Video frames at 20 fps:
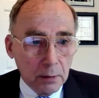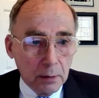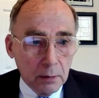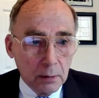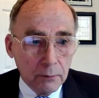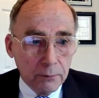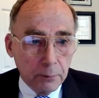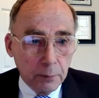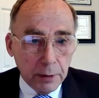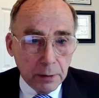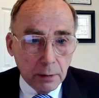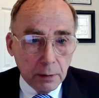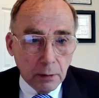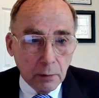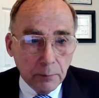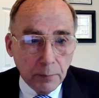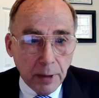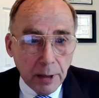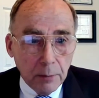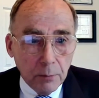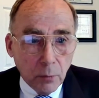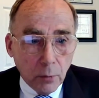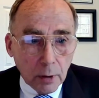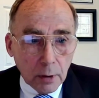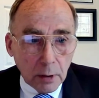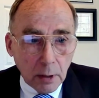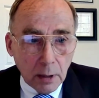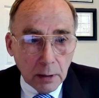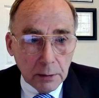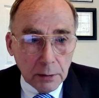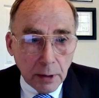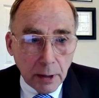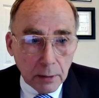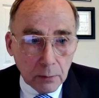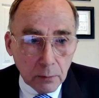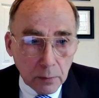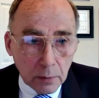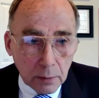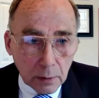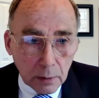And if we could have made more
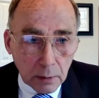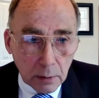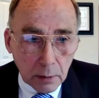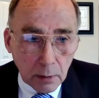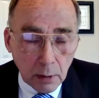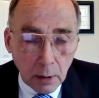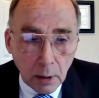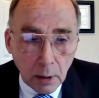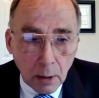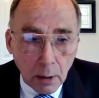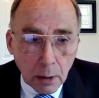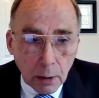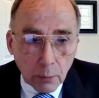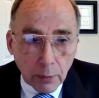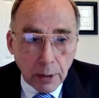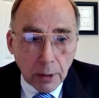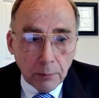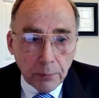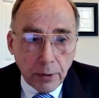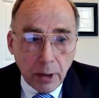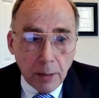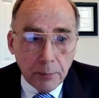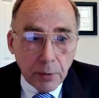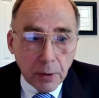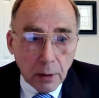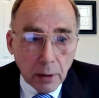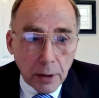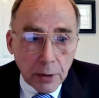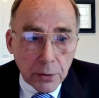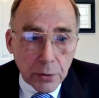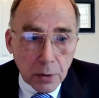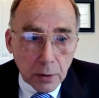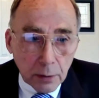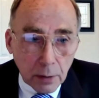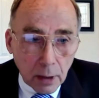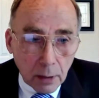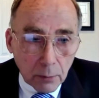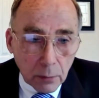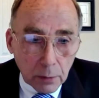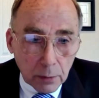contact with the Korean population,
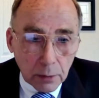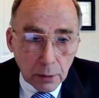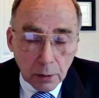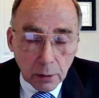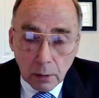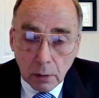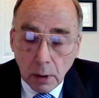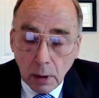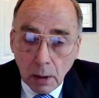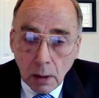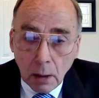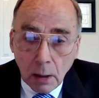that would do.